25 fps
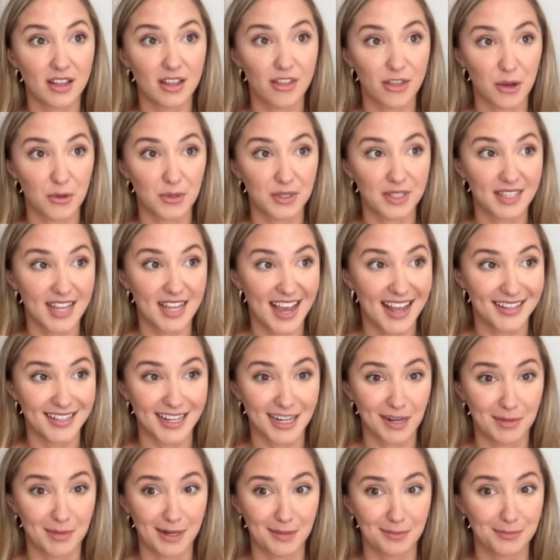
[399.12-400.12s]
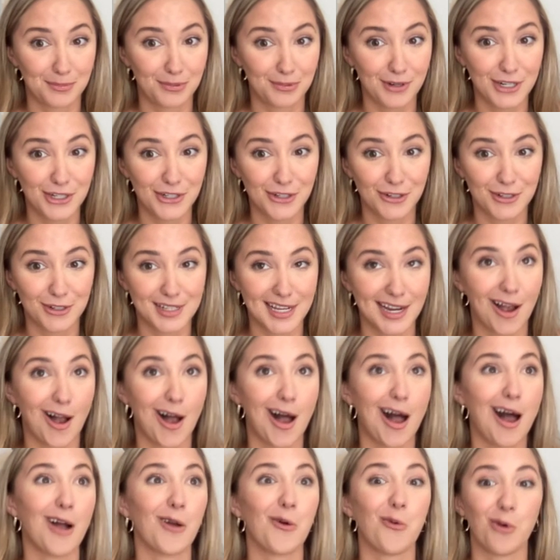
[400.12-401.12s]
those sets. And I mean, I'm pretty sure it's like
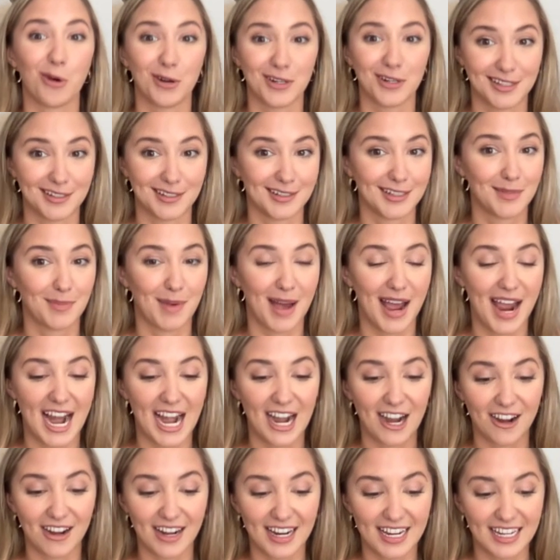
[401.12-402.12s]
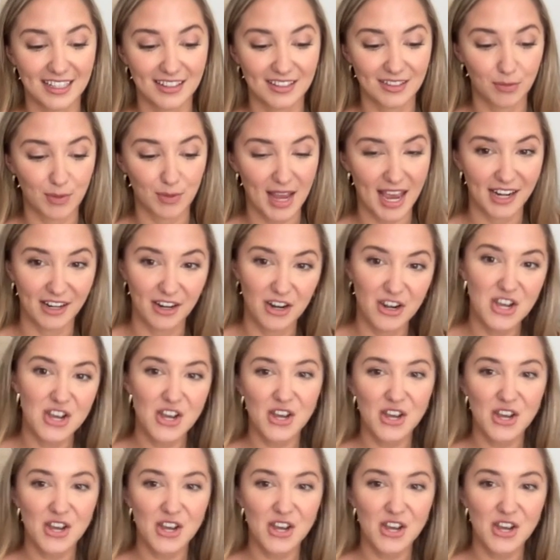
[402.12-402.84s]
Hogwarts inspired. It's we had